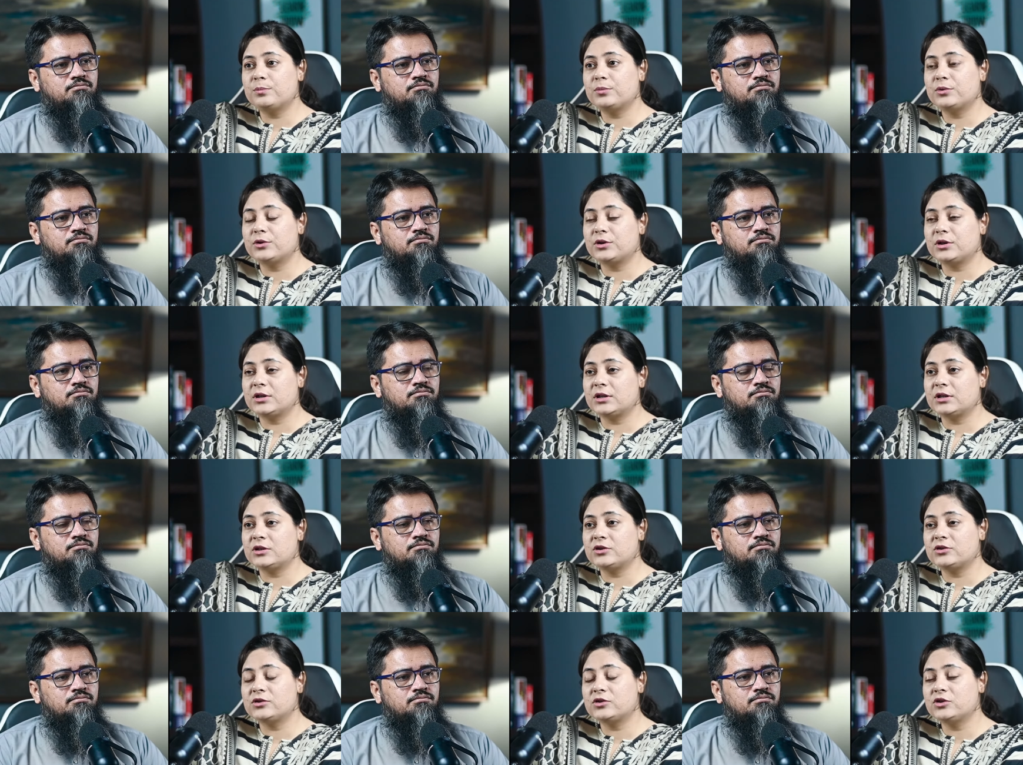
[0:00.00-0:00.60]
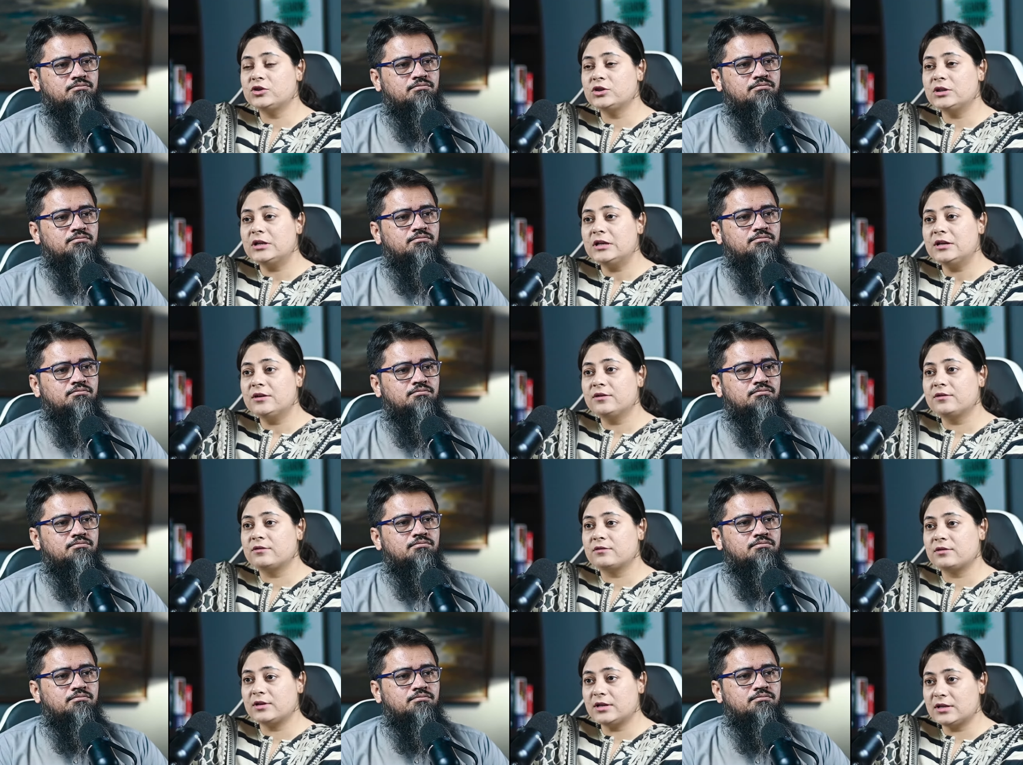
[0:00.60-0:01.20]

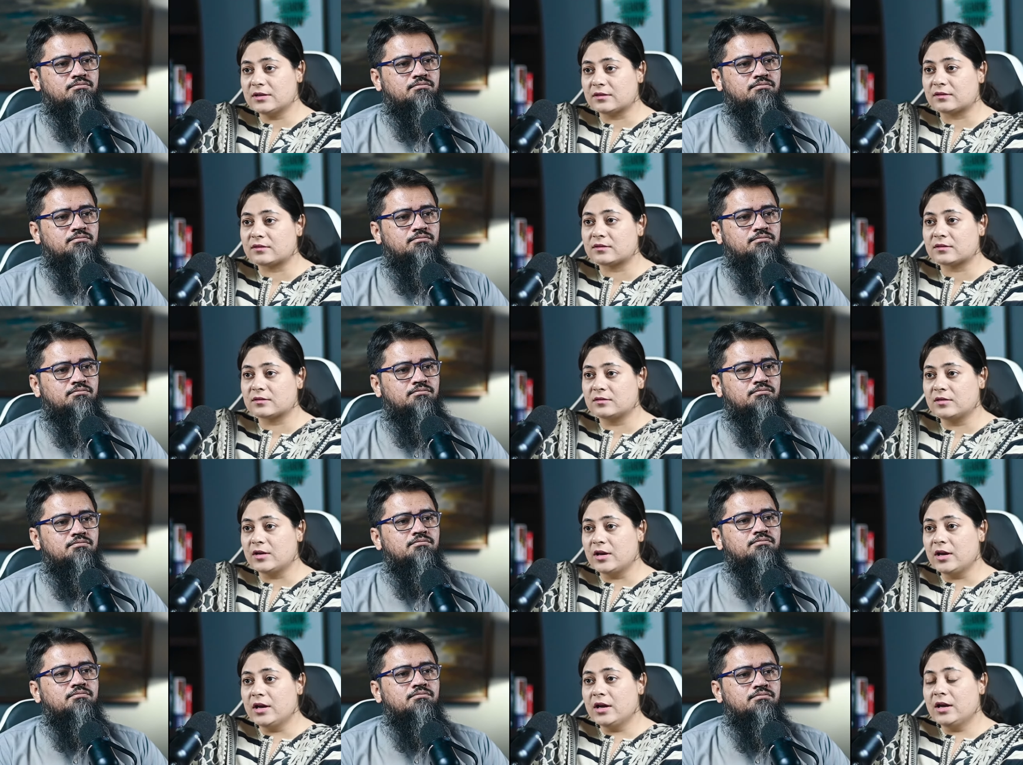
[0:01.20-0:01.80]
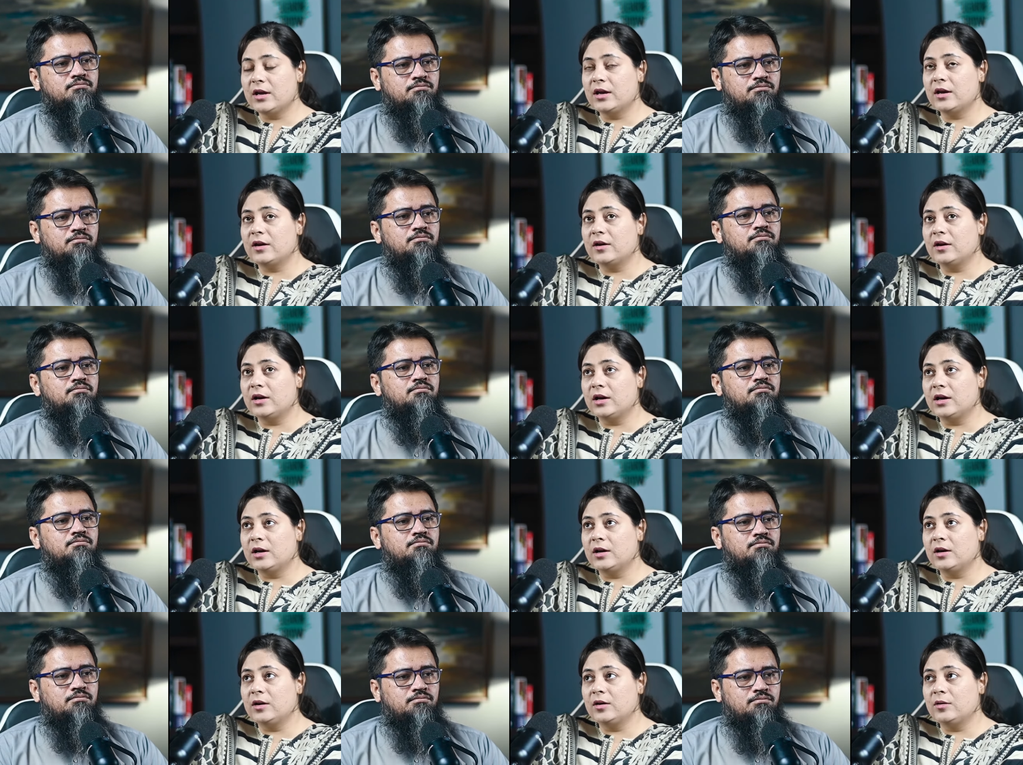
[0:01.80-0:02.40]
Speaker 1: potential risks
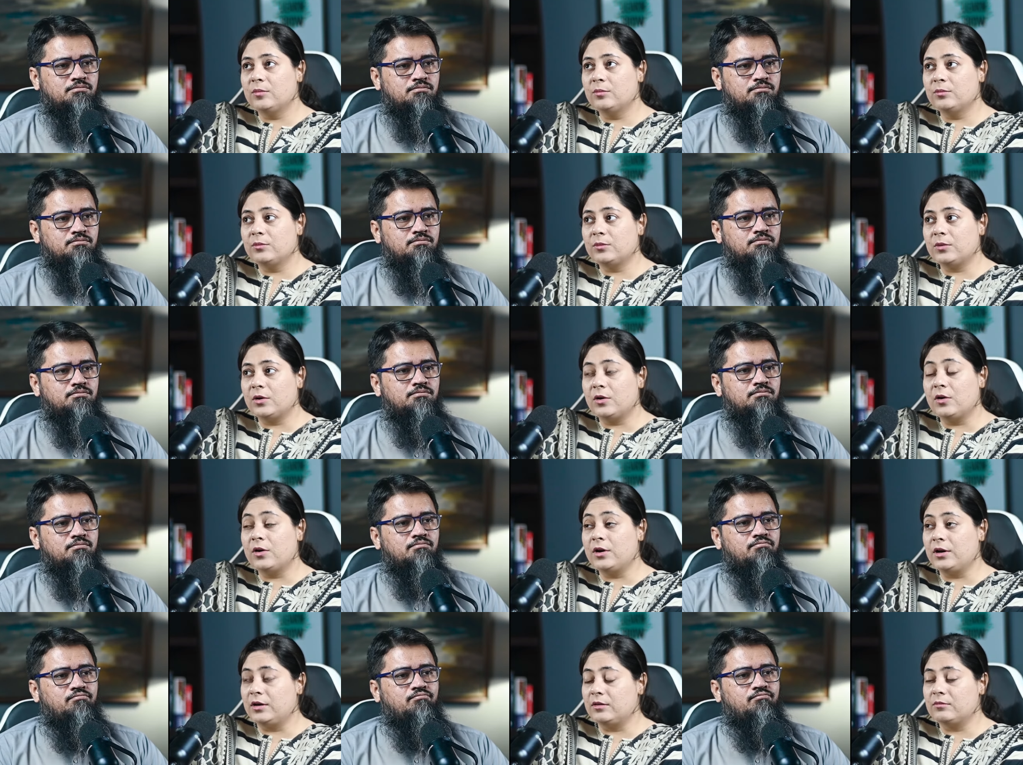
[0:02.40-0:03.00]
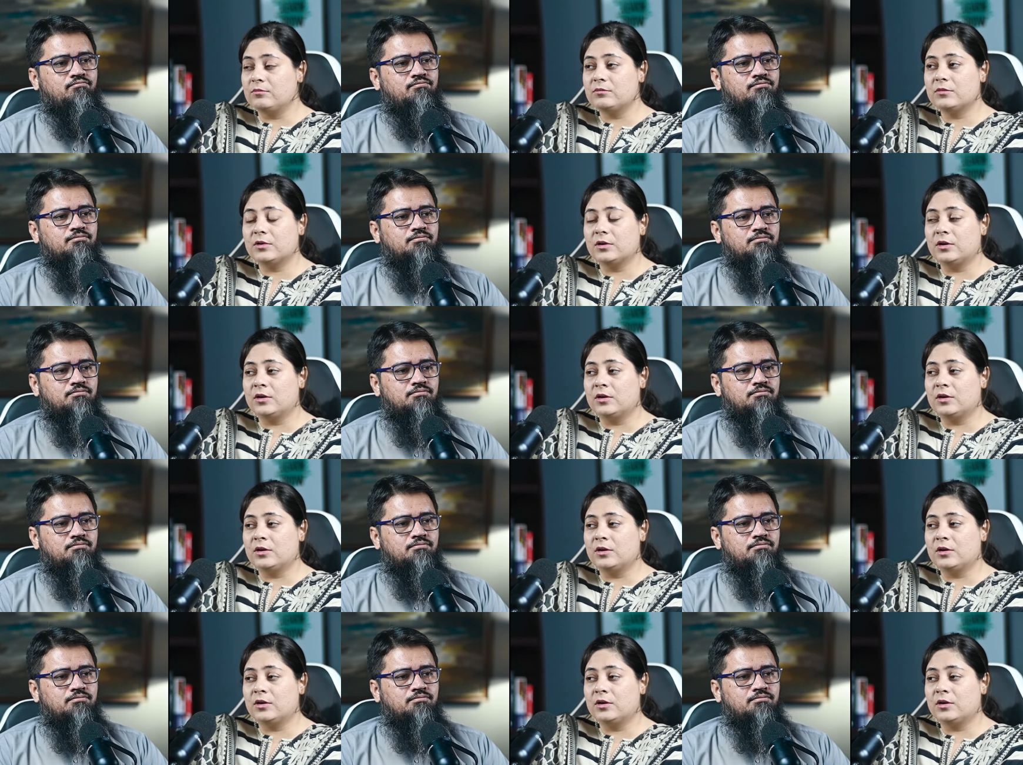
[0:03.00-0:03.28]
or